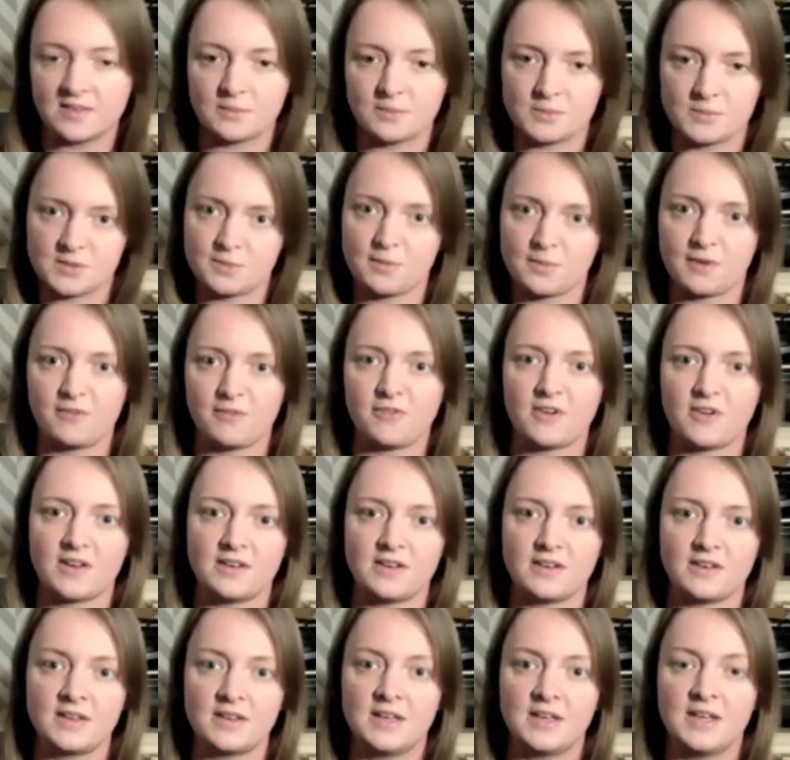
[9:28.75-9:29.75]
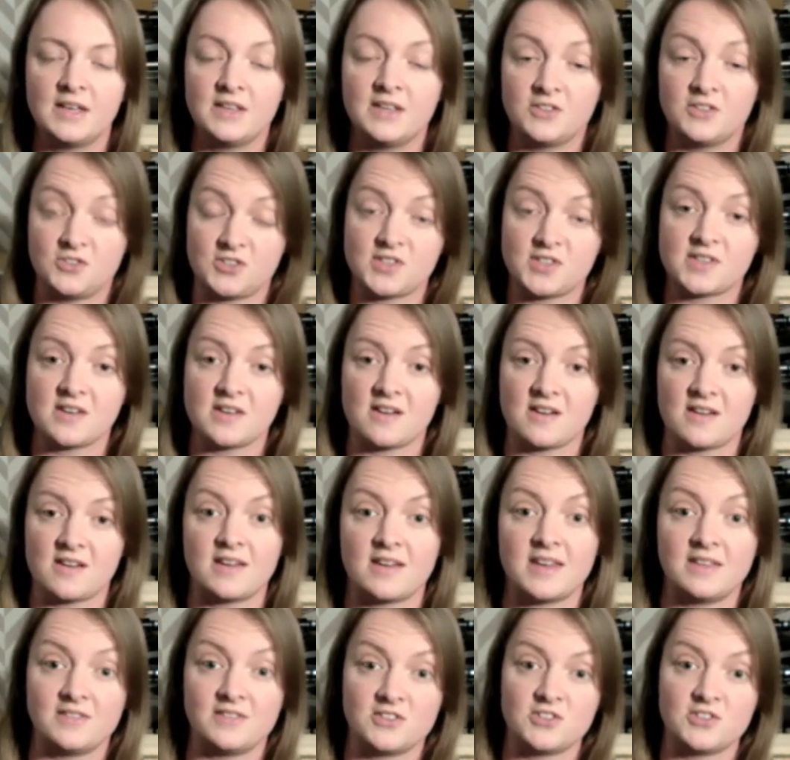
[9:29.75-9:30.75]
them to my friend Josiah
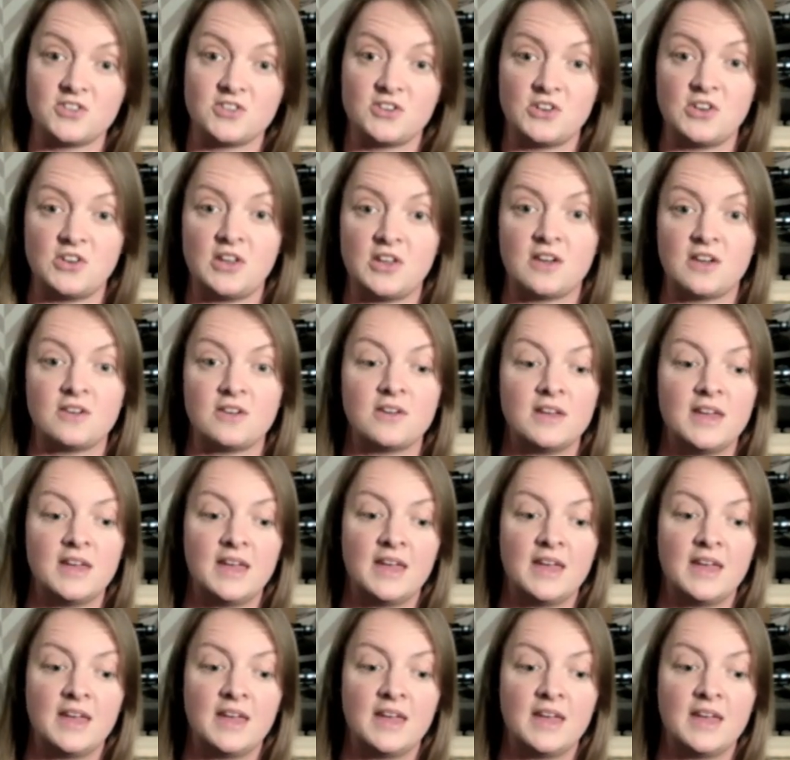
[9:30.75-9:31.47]
in the studio,